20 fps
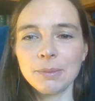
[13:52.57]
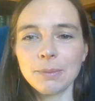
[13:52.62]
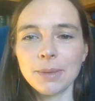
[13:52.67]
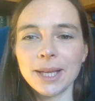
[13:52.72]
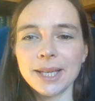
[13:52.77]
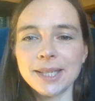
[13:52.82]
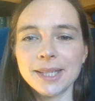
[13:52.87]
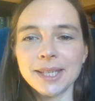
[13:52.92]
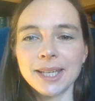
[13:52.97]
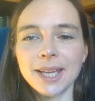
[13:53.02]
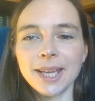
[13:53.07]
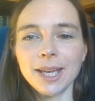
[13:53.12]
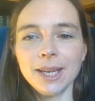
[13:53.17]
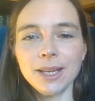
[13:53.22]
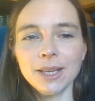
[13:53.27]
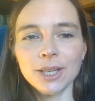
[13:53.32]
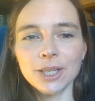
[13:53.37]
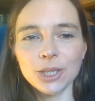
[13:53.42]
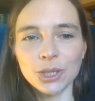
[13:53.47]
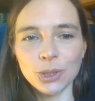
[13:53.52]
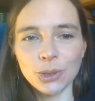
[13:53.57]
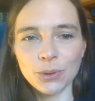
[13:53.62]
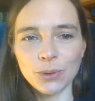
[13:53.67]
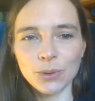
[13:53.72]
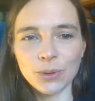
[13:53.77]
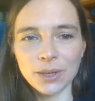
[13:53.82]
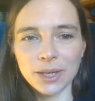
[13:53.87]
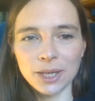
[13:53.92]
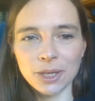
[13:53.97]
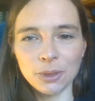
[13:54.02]
placing English
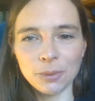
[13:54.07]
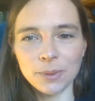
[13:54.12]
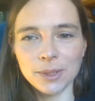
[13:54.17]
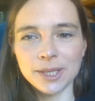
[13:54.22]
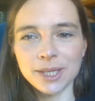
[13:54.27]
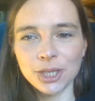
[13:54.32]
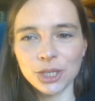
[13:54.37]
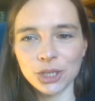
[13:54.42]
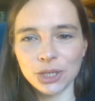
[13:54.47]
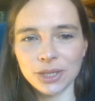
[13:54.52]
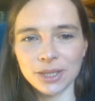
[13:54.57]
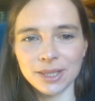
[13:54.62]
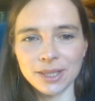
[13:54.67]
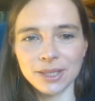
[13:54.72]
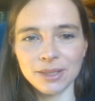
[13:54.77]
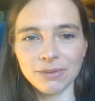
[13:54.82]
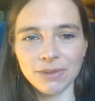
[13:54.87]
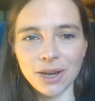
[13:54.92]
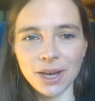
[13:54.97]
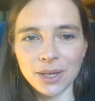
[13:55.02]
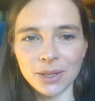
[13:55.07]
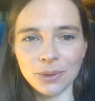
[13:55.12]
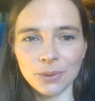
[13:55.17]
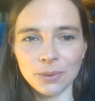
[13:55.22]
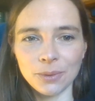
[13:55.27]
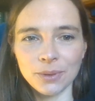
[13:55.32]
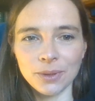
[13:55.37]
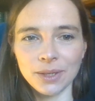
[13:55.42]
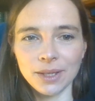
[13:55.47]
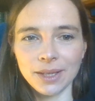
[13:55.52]
law in opposition to divine
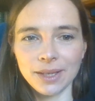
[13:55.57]
law.